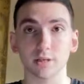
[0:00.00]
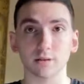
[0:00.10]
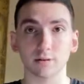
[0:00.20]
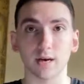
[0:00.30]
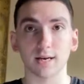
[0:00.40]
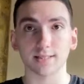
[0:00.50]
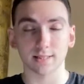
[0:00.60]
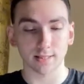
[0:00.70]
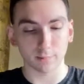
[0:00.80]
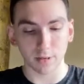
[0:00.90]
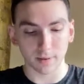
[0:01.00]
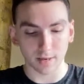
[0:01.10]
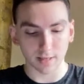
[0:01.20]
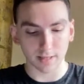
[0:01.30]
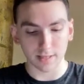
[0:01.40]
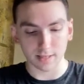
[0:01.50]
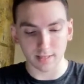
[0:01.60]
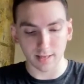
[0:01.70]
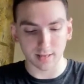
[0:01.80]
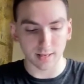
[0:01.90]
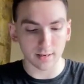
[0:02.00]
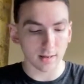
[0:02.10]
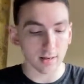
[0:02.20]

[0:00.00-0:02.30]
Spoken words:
curiosity, but I'm not going to get into that yet.